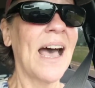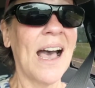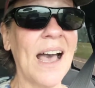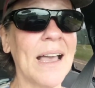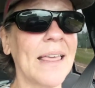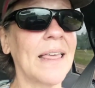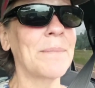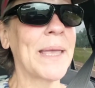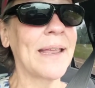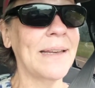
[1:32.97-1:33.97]
I
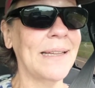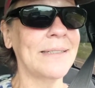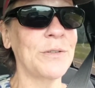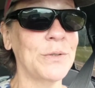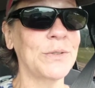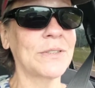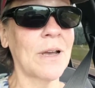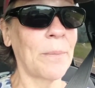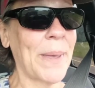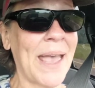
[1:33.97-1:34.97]
may need to
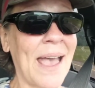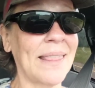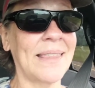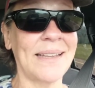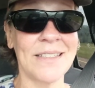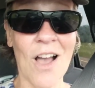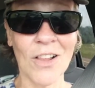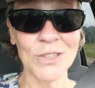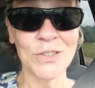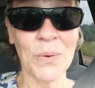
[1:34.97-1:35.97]
stop at the
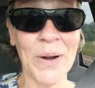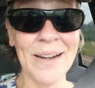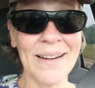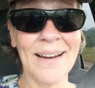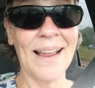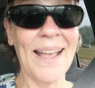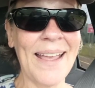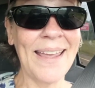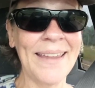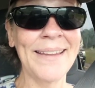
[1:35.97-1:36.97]
dollar store
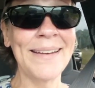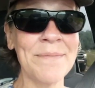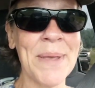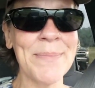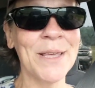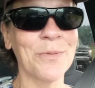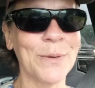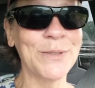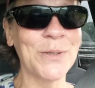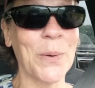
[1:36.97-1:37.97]
and maybe a
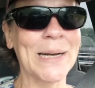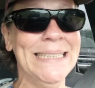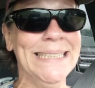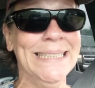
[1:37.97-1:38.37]
thrift store.